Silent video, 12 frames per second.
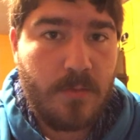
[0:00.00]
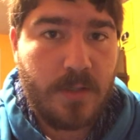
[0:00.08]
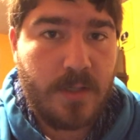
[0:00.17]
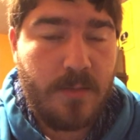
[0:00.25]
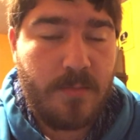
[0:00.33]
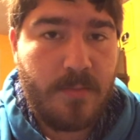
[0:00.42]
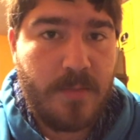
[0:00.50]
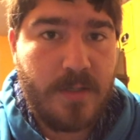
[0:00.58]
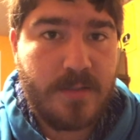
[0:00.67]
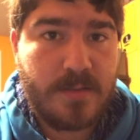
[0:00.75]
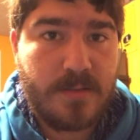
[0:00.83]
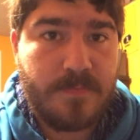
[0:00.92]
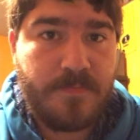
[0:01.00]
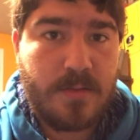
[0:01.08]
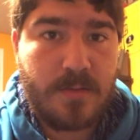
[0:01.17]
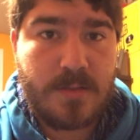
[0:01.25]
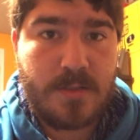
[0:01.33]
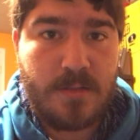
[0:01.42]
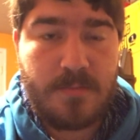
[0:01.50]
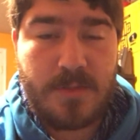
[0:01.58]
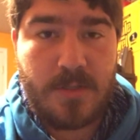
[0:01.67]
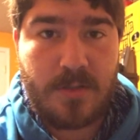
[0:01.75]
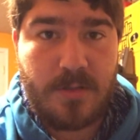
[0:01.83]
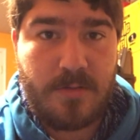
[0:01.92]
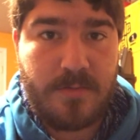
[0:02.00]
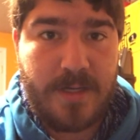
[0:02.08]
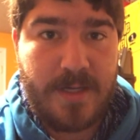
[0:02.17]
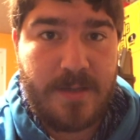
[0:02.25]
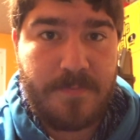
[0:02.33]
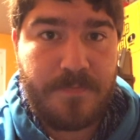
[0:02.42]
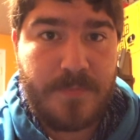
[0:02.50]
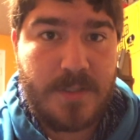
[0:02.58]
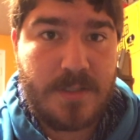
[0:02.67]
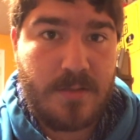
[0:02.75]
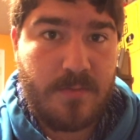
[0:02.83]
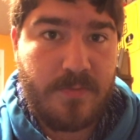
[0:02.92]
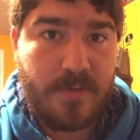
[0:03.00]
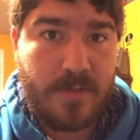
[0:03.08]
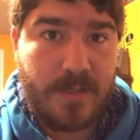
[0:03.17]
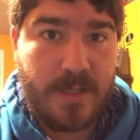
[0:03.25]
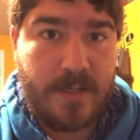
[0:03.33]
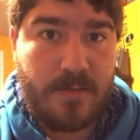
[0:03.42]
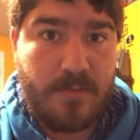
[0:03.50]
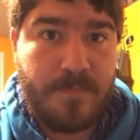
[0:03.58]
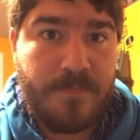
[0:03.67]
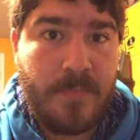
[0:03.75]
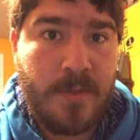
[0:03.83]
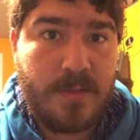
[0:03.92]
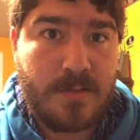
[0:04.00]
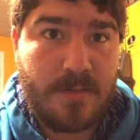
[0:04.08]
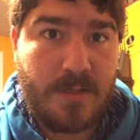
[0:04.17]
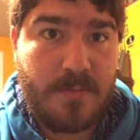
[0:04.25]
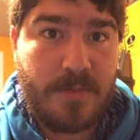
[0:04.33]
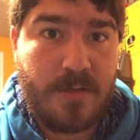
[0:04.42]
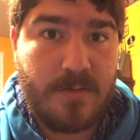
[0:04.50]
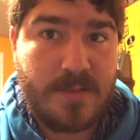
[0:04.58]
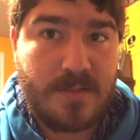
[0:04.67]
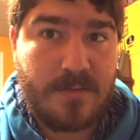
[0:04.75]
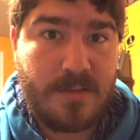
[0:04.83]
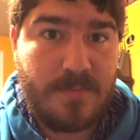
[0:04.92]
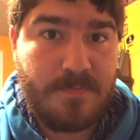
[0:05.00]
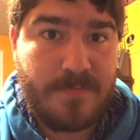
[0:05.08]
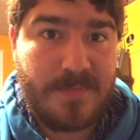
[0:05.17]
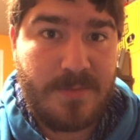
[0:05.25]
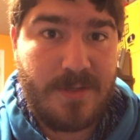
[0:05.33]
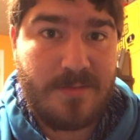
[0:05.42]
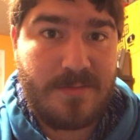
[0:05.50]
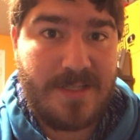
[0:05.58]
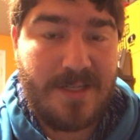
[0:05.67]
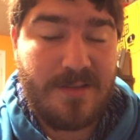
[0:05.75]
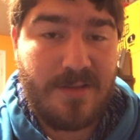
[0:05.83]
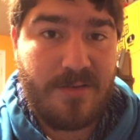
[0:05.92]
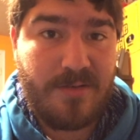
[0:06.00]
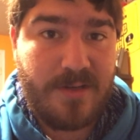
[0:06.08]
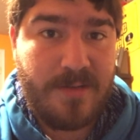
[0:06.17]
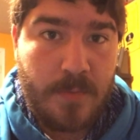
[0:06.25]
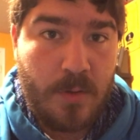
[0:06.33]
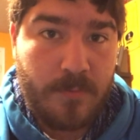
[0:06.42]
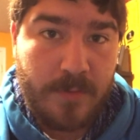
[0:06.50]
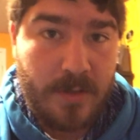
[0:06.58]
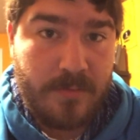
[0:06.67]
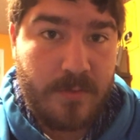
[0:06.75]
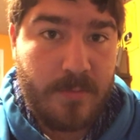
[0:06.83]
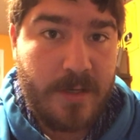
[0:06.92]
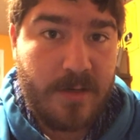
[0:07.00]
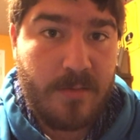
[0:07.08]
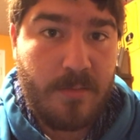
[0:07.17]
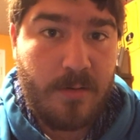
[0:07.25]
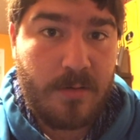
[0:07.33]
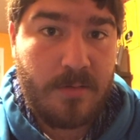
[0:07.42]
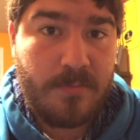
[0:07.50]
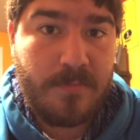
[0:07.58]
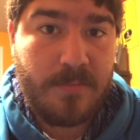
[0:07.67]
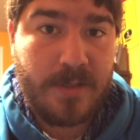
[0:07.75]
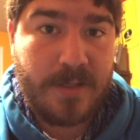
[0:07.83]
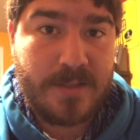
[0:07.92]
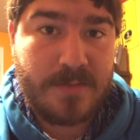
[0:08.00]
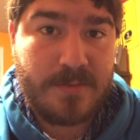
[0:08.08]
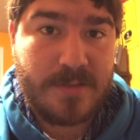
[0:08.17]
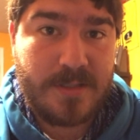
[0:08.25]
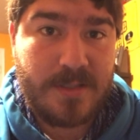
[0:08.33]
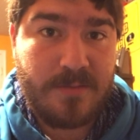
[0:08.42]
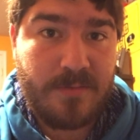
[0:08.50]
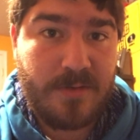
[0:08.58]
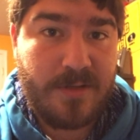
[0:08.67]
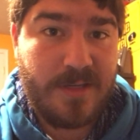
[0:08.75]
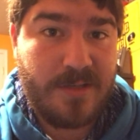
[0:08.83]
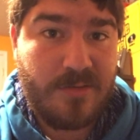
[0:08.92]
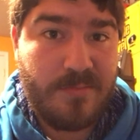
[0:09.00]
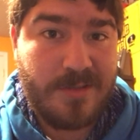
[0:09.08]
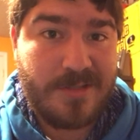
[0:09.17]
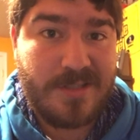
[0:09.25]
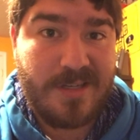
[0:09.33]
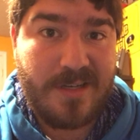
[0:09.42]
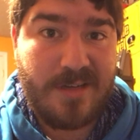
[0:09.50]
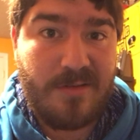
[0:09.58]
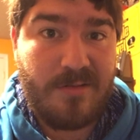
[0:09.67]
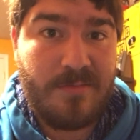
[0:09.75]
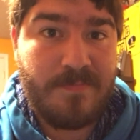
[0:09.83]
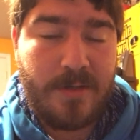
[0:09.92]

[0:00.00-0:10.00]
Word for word: Well, I got my medicine, took some, took a little nap. I still feel like hell. So I think I'm gonna go to sleep. It's about 10.30. Hopefully I'll feel better tomorrow. I guess we'll see. Really didn't do much today at all.